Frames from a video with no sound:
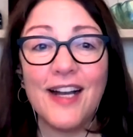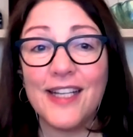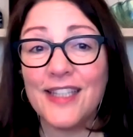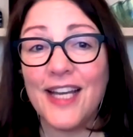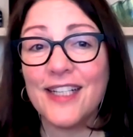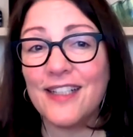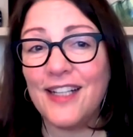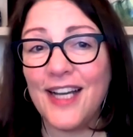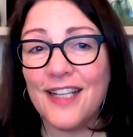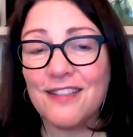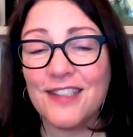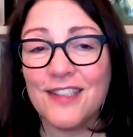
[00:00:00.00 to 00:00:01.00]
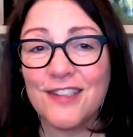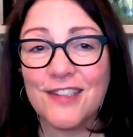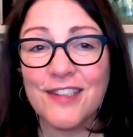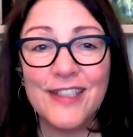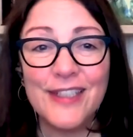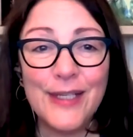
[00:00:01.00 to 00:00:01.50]
online
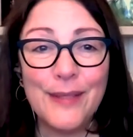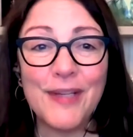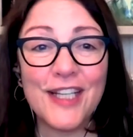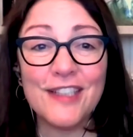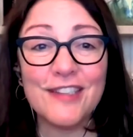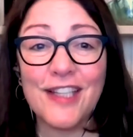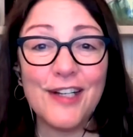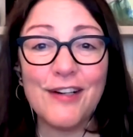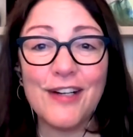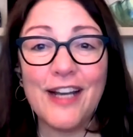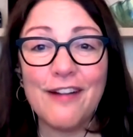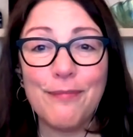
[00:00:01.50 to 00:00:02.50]
classes because they don't have